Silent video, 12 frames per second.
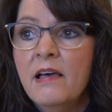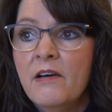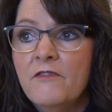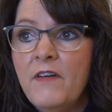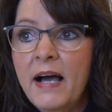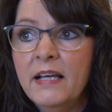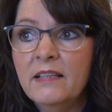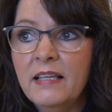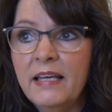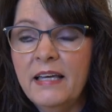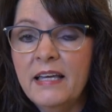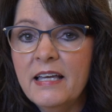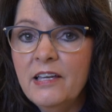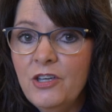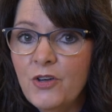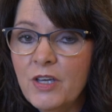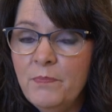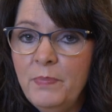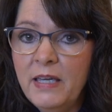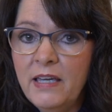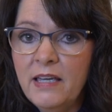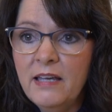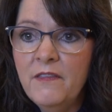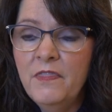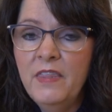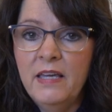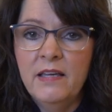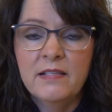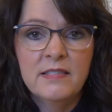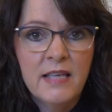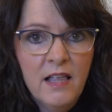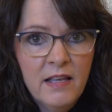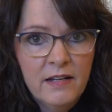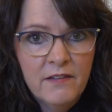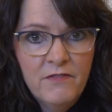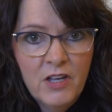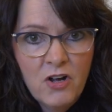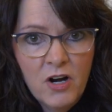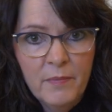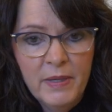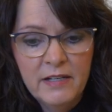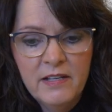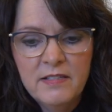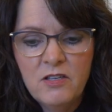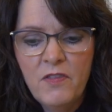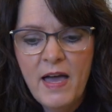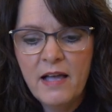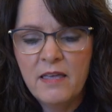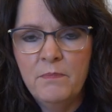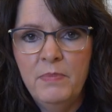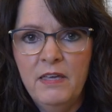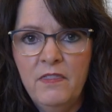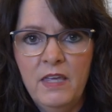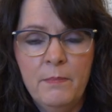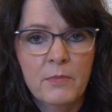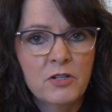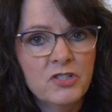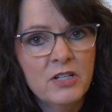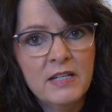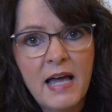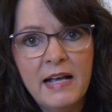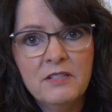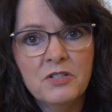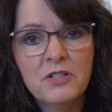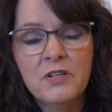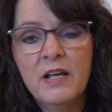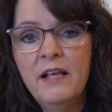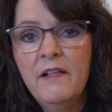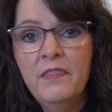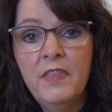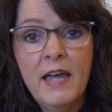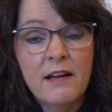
Finally, you could be in the selling of the garment. So that can be the merchandiser, the